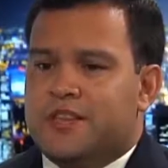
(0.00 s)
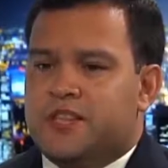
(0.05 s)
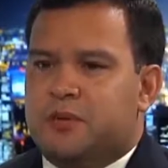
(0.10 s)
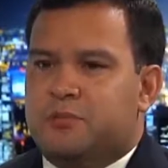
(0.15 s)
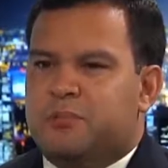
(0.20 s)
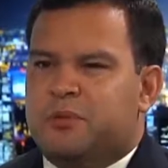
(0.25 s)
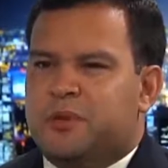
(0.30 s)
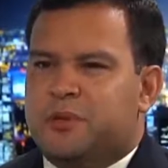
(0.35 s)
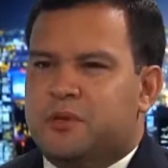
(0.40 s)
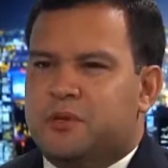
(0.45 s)

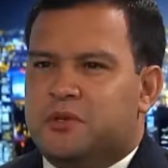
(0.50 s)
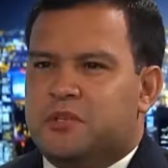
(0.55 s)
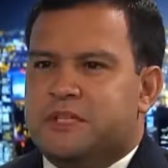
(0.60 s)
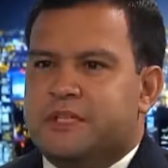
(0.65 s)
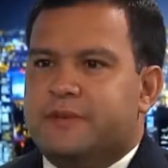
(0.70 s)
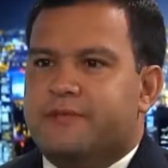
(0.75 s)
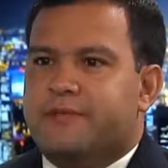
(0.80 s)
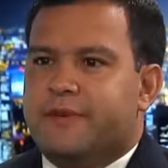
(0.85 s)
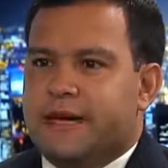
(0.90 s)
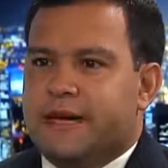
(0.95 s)
the political
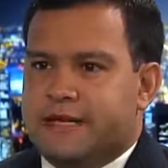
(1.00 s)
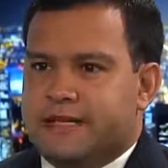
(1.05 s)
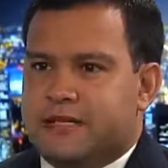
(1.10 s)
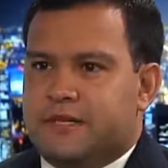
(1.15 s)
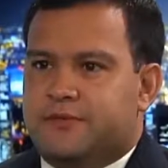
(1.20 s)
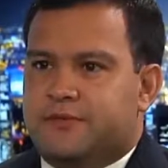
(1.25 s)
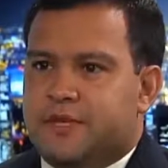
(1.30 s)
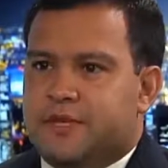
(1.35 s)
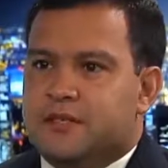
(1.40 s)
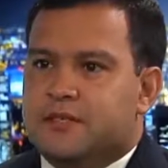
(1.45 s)

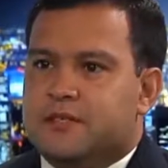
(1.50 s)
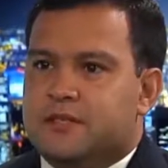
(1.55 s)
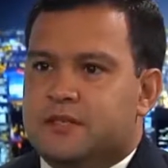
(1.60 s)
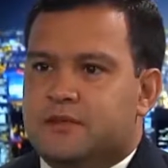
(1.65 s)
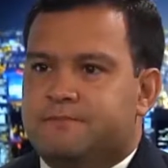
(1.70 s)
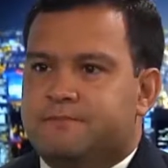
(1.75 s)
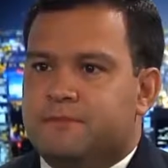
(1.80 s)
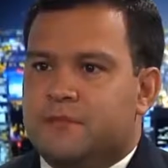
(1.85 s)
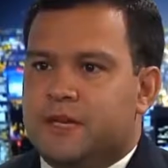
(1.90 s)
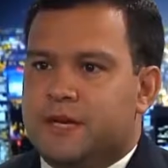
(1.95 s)
divisiveness
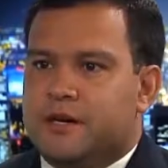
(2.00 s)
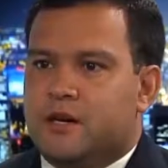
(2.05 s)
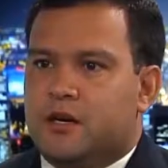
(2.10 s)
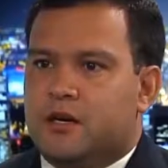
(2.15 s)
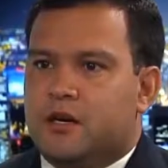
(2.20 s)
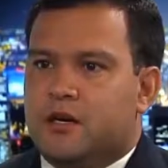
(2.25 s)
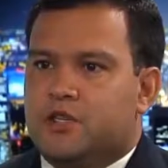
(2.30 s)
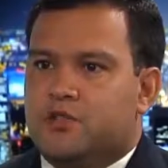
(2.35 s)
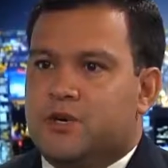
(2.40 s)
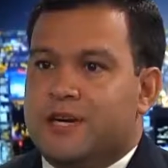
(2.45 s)
in our
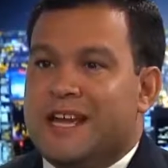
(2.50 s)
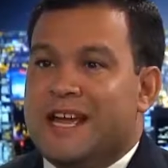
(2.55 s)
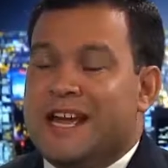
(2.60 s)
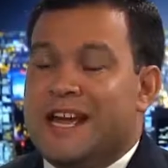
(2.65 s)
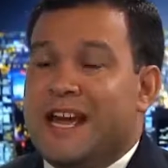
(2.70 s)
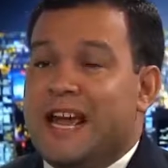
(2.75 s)
country